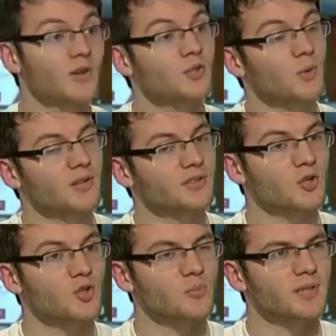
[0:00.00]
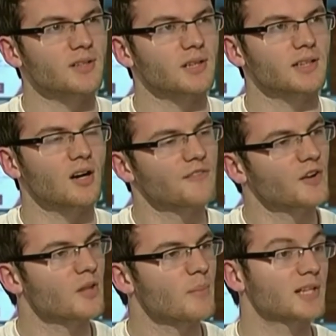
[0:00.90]
I do what I do because I
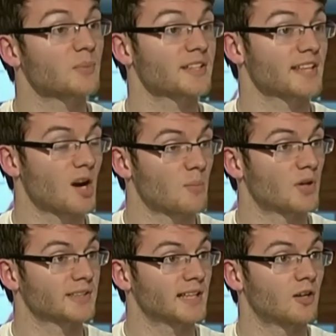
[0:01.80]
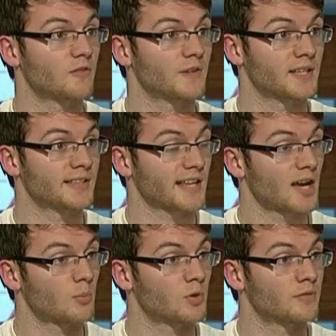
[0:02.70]
find the best way to help myself is to
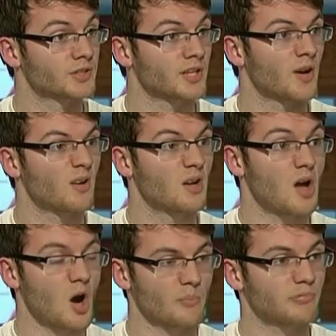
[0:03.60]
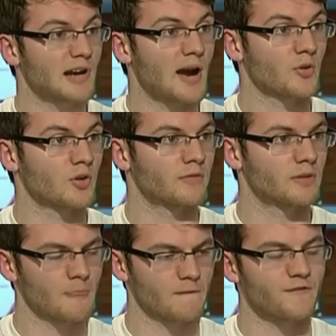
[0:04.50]
help others. You know, I'm proud
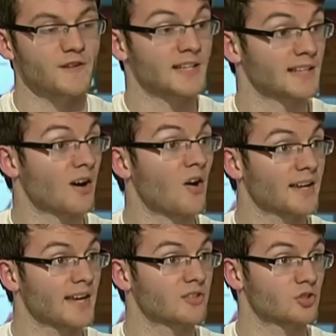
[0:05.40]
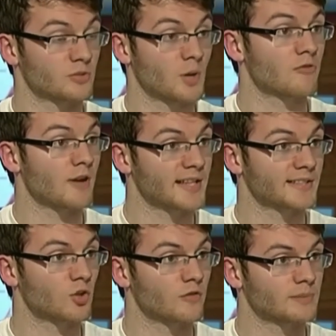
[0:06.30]
of the feeling I get just by
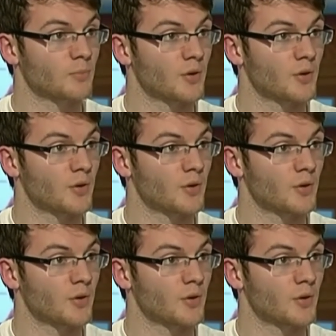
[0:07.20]
raising all this